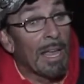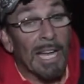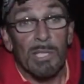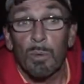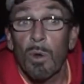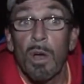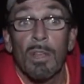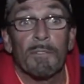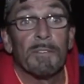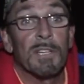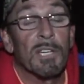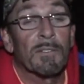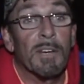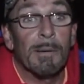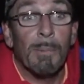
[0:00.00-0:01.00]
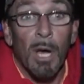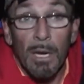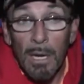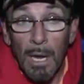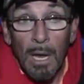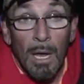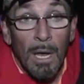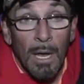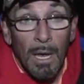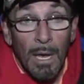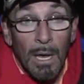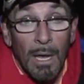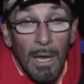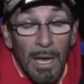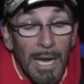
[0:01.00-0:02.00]
that's where all the fish have come on.
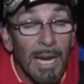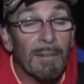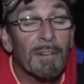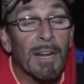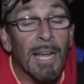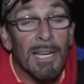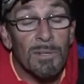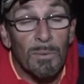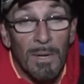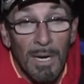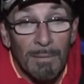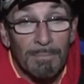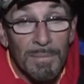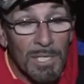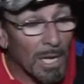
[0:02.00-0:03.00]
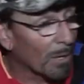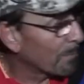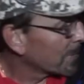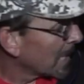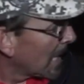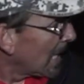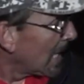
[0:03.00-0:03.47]
Every last one of them. So